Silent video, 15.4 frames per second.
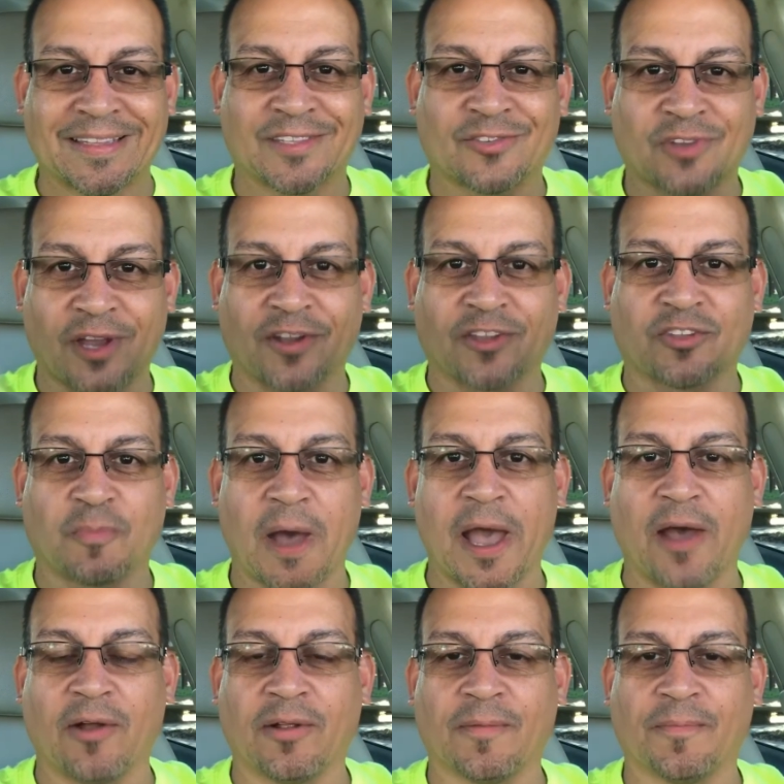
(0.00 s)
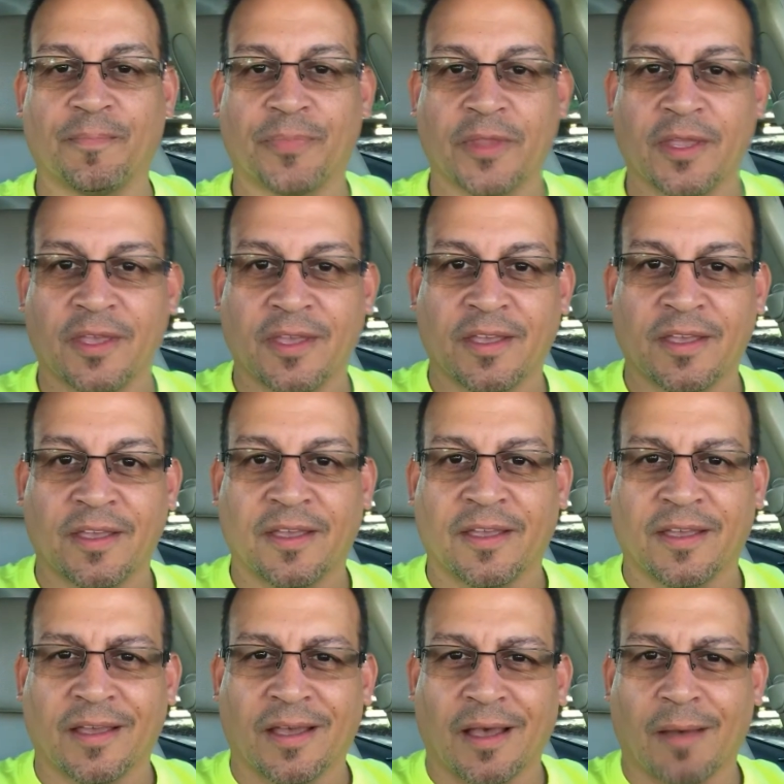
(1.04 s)
Trying to smile.
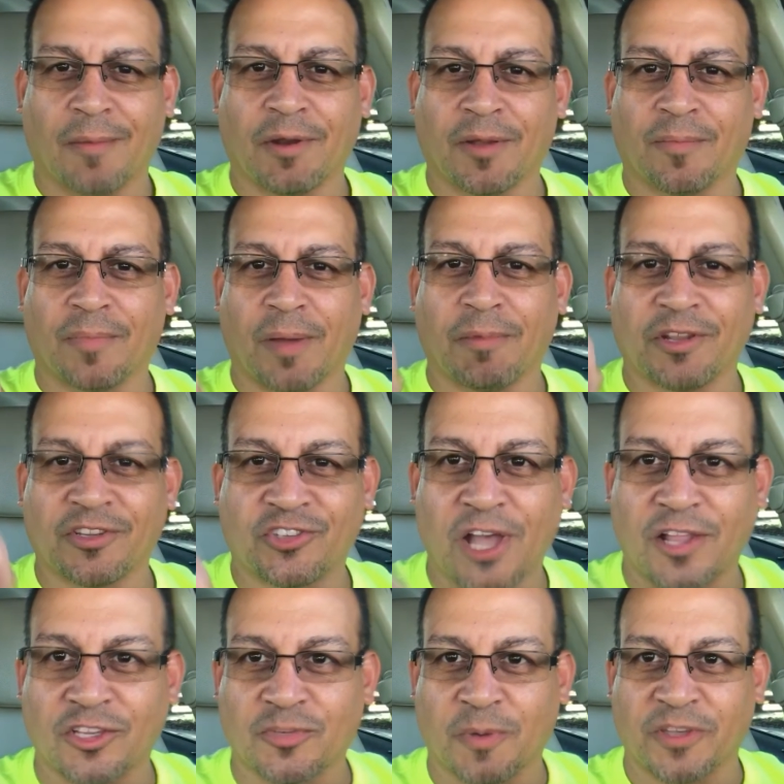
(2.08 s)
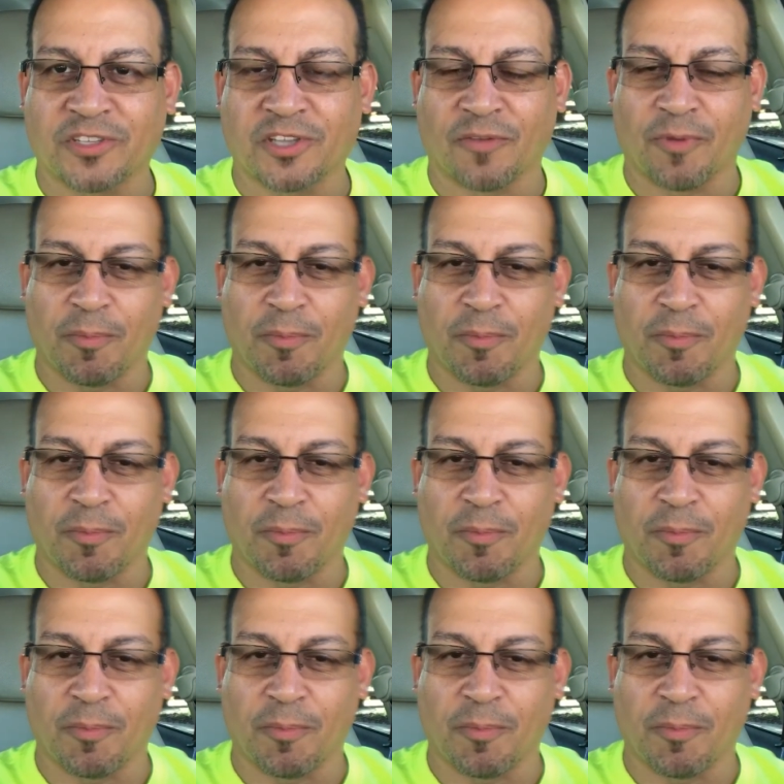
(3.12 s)
I'm gonna challenge myself.